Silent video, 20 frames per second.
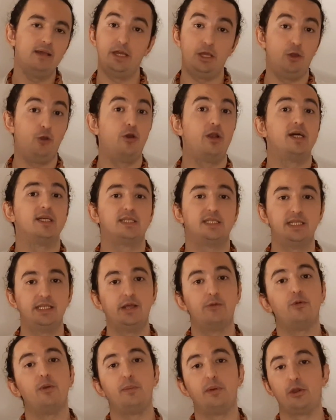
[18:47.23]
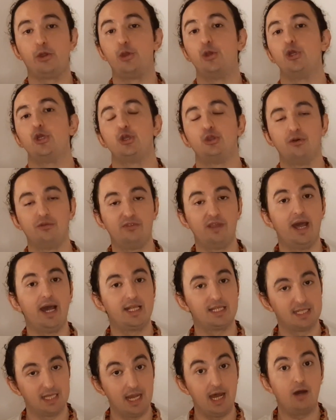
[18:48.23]
you're gonna see the repercussion of
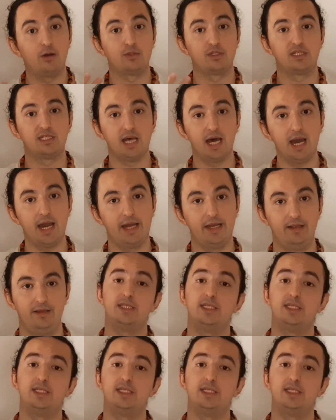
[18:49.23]
that outside.